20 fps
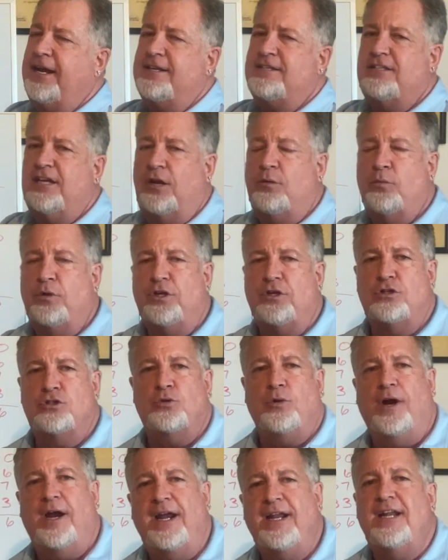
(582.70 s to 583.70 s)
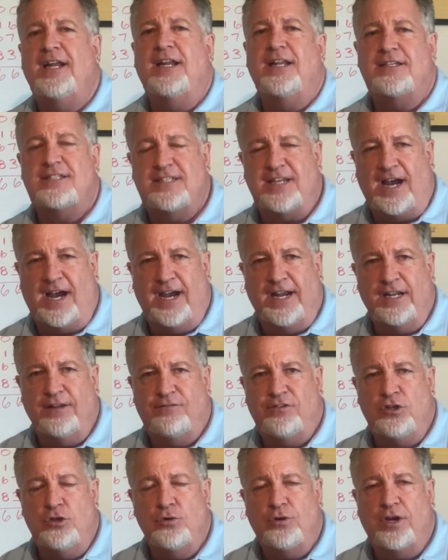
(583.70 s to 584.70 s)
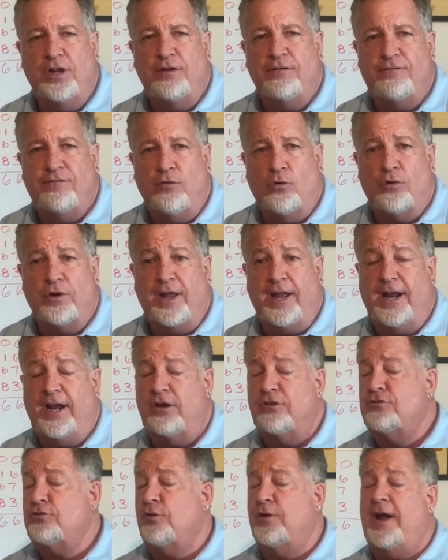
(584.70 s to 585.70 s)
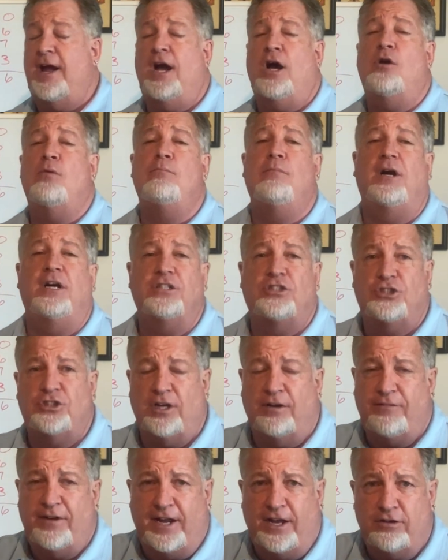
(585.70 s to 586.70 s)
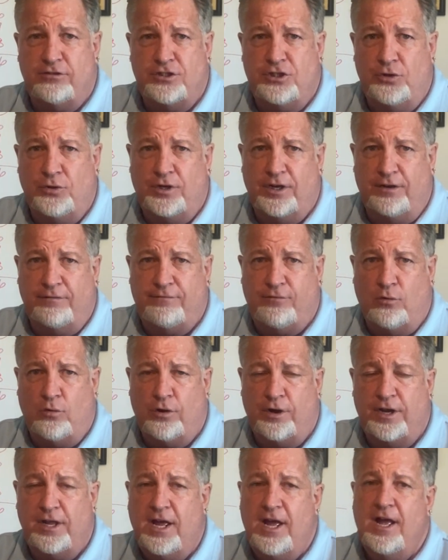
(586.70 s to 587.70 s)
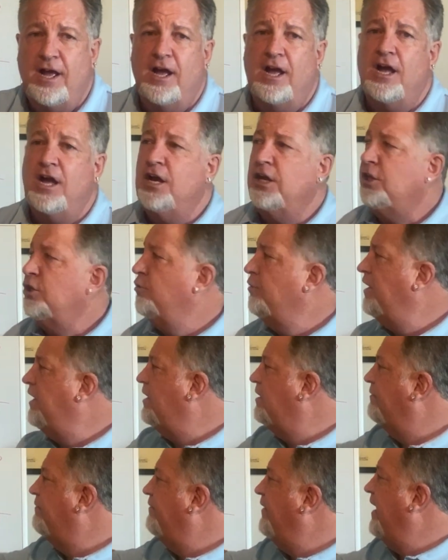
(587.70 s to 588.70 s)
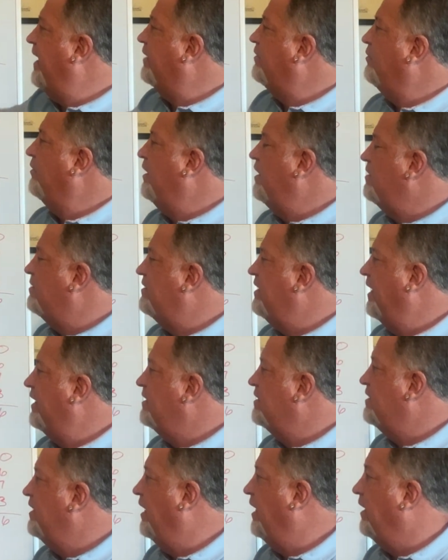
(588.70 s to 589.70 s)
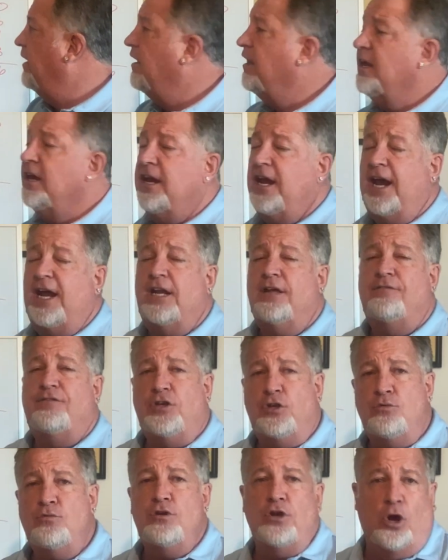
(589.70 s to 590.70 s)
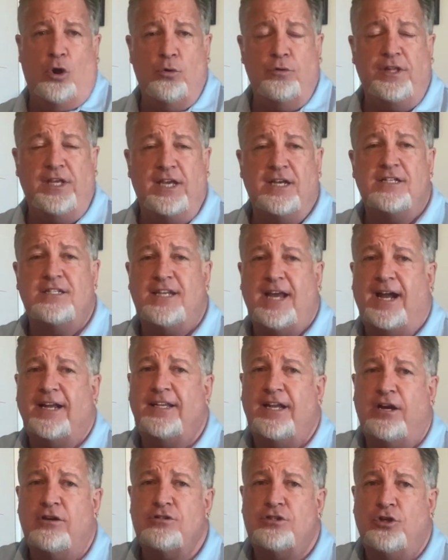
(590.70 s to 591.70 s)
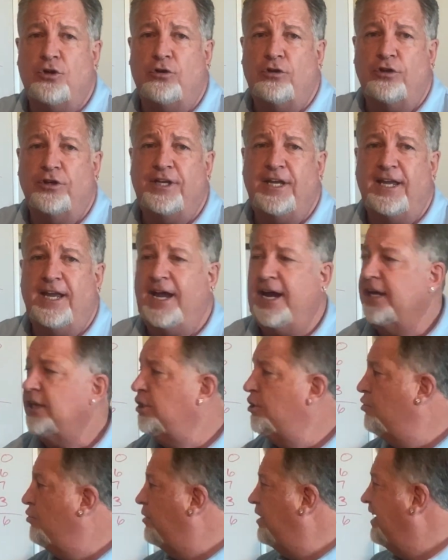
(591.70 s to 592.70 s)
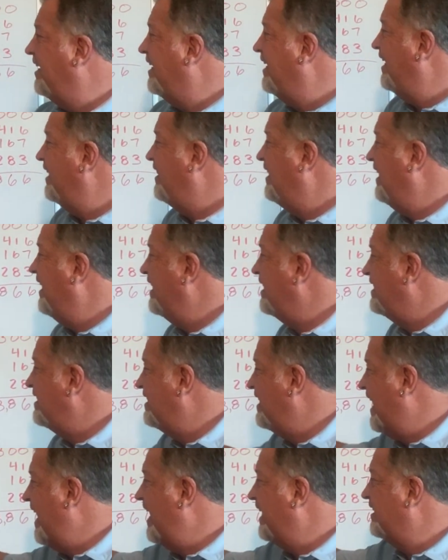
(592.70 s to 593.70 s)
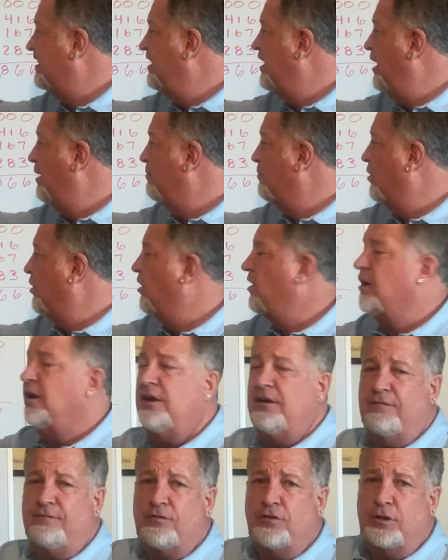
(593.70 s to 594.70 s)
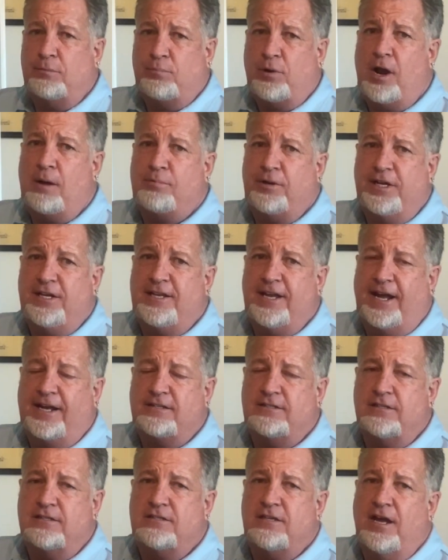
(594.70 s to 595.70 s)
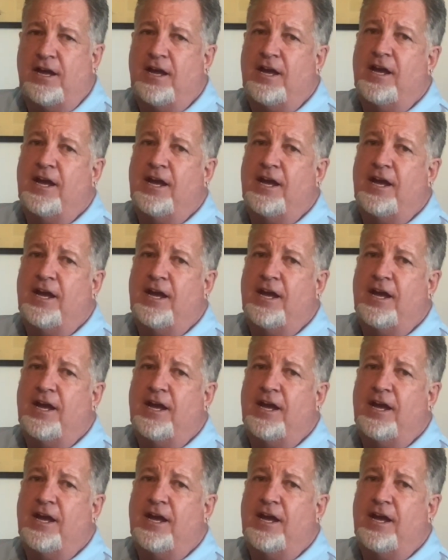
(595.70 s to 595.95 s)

I said, when you're trying to decide if you can afford a house or how much of a house you can afford, you need to factor these things in. And if you know the exact house you're looking at, you can get the exact number for the property taxes.